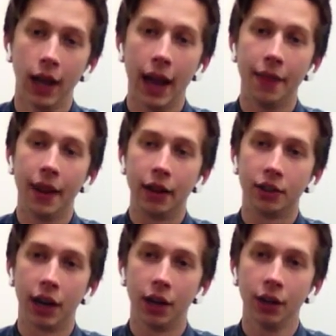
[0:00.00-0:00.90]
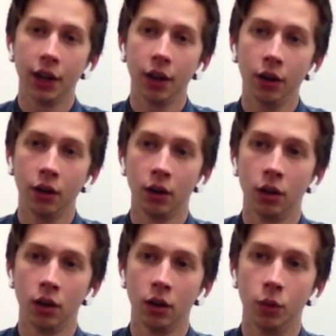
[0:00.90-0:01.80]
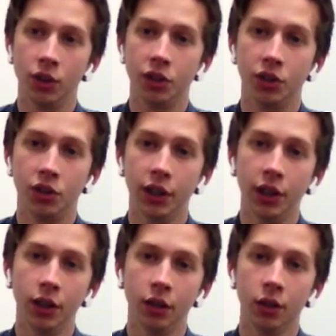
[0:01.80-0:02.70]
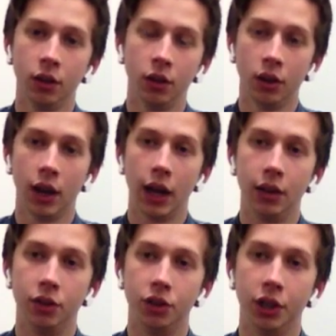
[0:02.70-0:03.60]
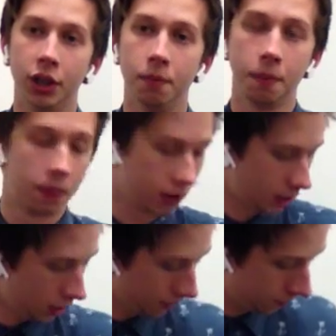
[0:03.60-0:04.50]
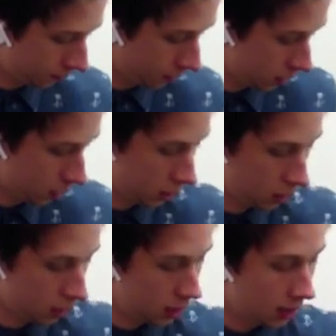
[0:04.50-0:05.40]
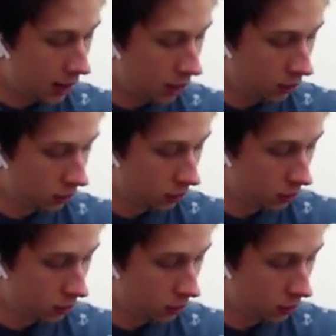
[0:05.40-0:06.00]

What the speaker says: and then our tail again, which is C and G. Okay? Now,